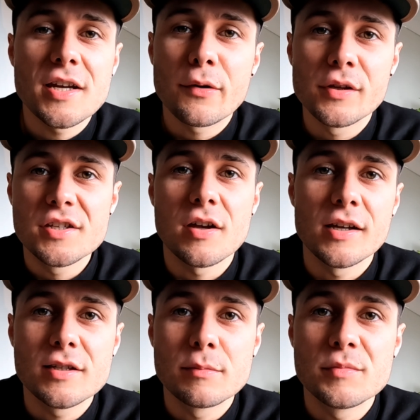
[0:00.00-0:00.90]
share on these
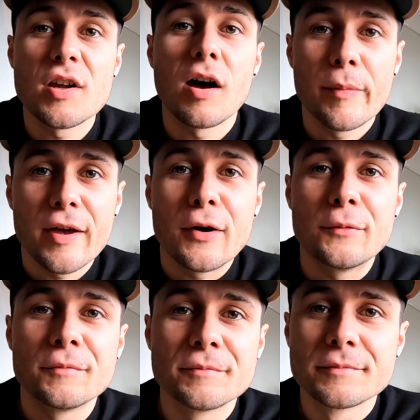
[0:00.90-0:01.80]
items are my
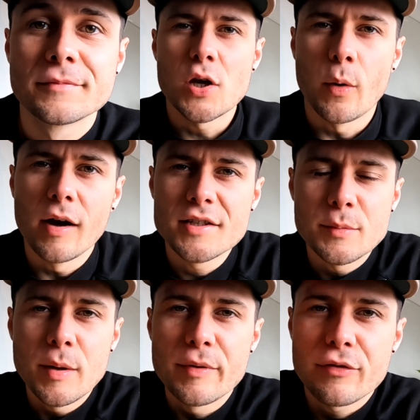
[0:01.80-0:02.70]
own. So
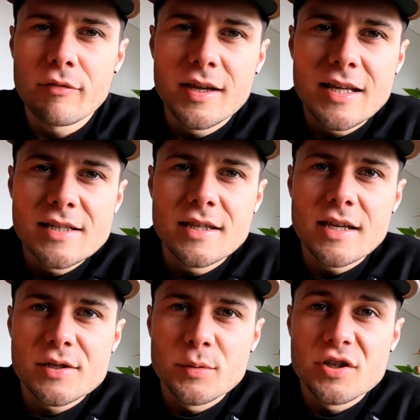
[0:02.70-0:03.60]
item number 3 is
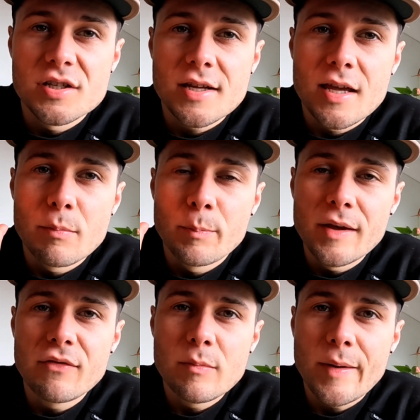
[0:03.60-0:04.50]
this, which is a
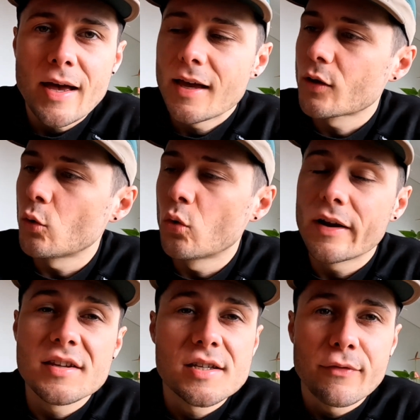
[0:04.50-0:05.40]
bivy bag or
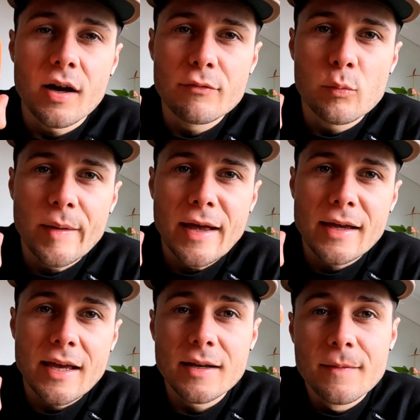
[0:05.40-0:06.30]
a survival
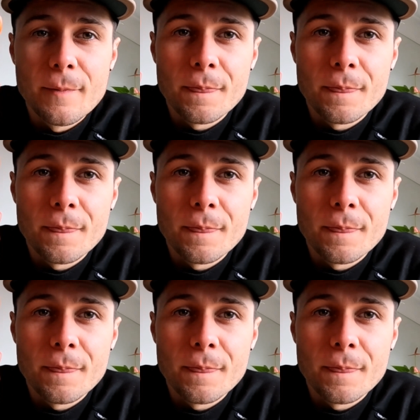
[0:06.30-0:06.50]
bag. And